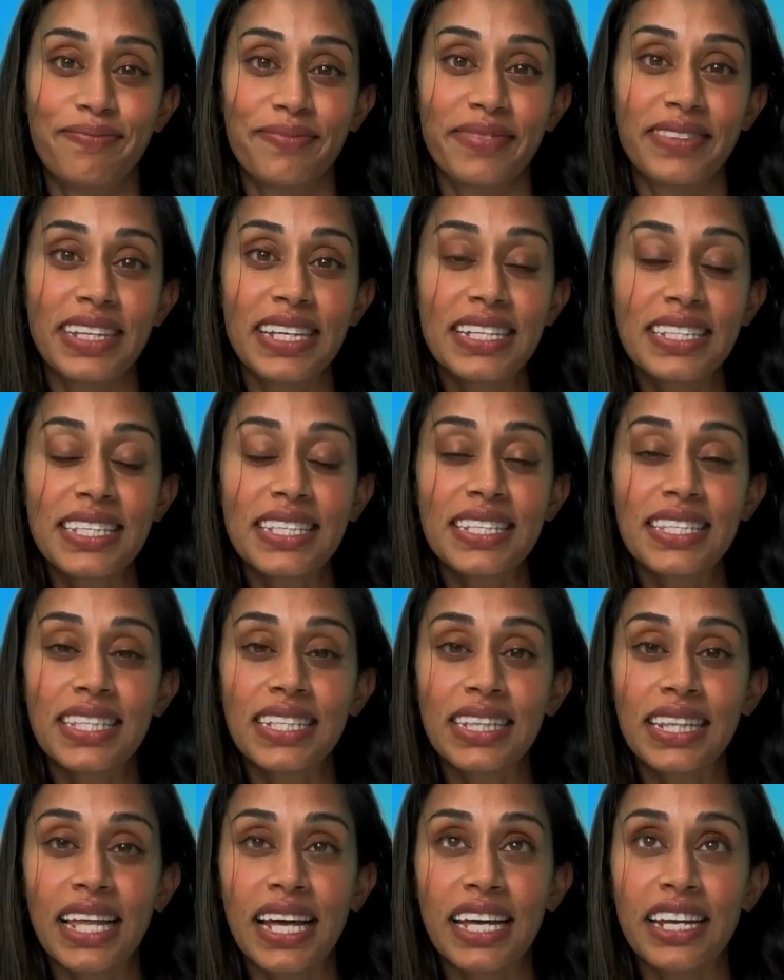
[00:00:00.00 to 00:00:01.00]
This is the
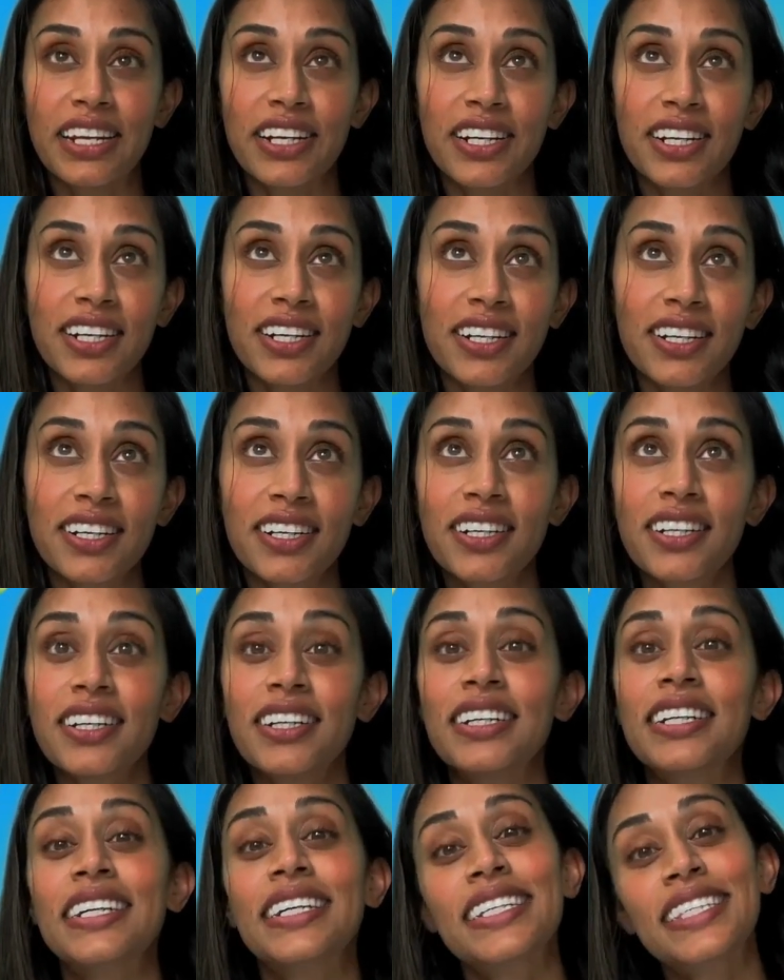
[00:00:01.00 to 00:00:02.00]
letter
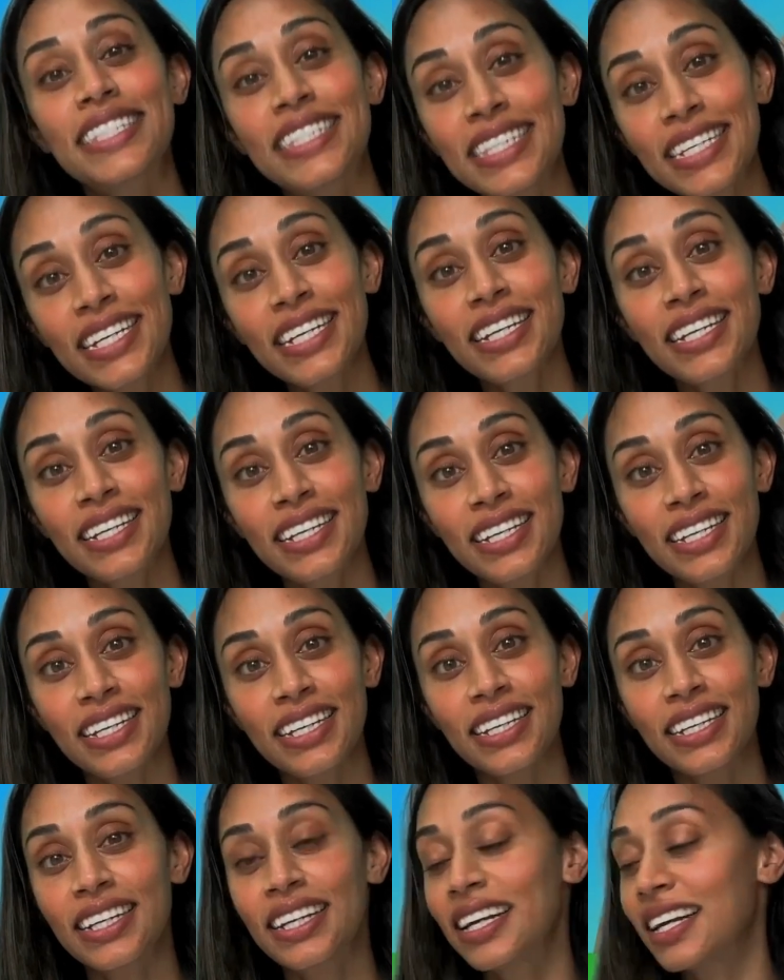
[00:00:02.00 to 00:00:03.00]
C.